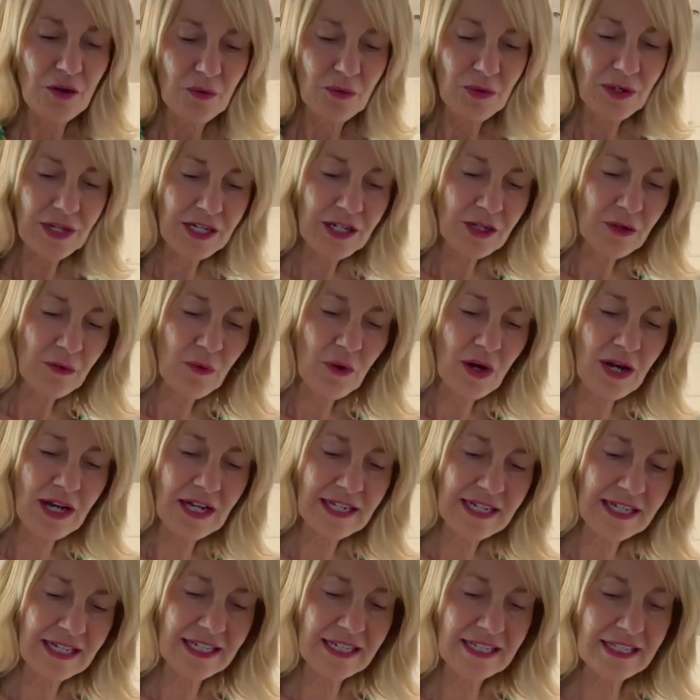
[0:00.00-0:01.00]
We're going to
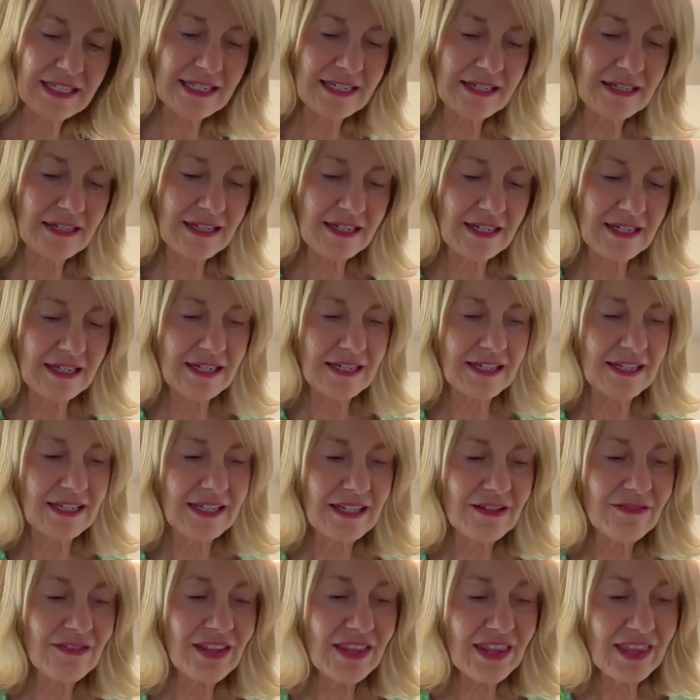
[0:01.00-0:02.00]
want it
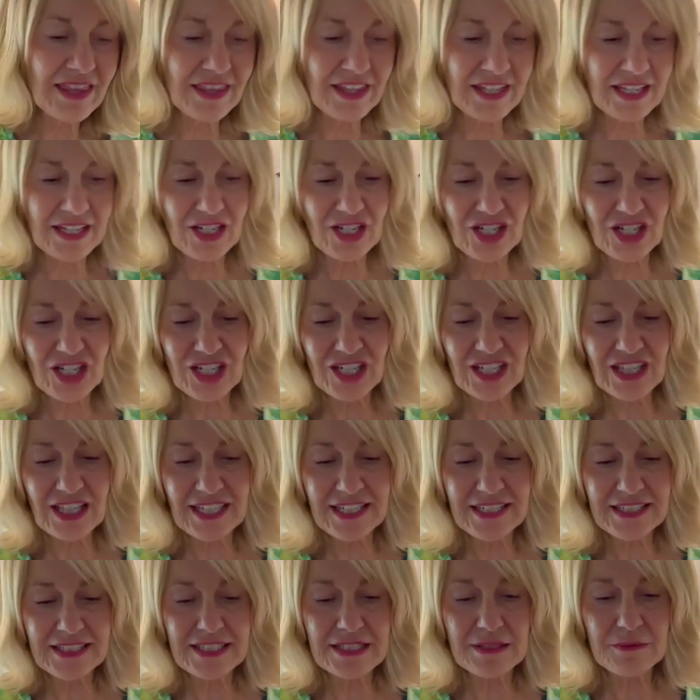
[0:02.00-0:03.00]
even thinner,
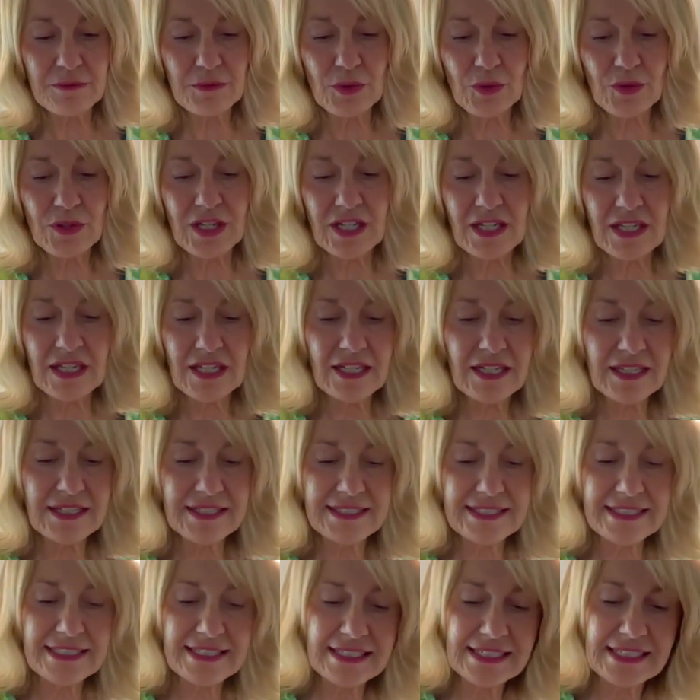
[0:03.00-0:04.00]
like a smoothie
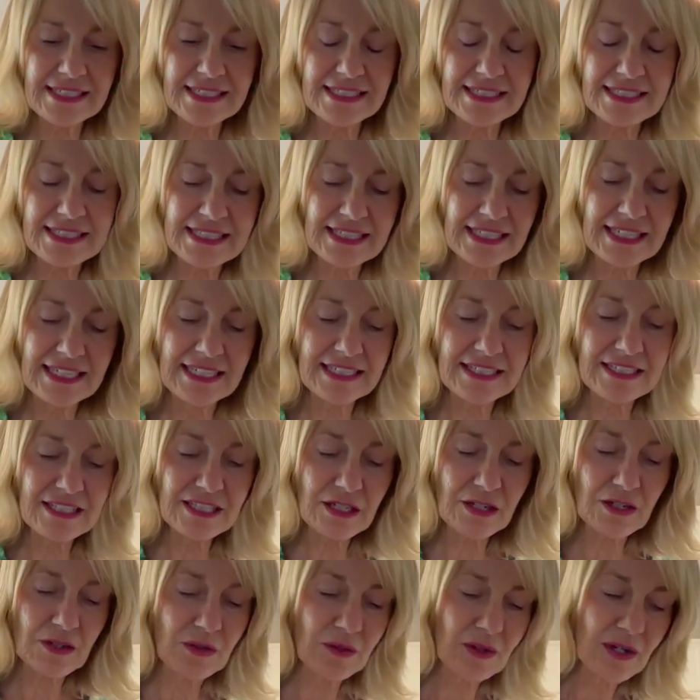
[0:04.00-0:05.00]
consistency.
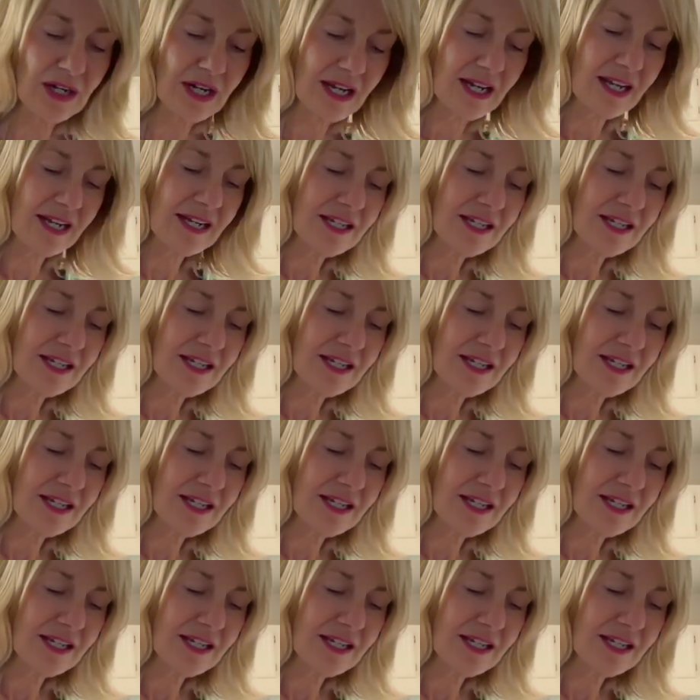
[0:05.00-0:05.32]
So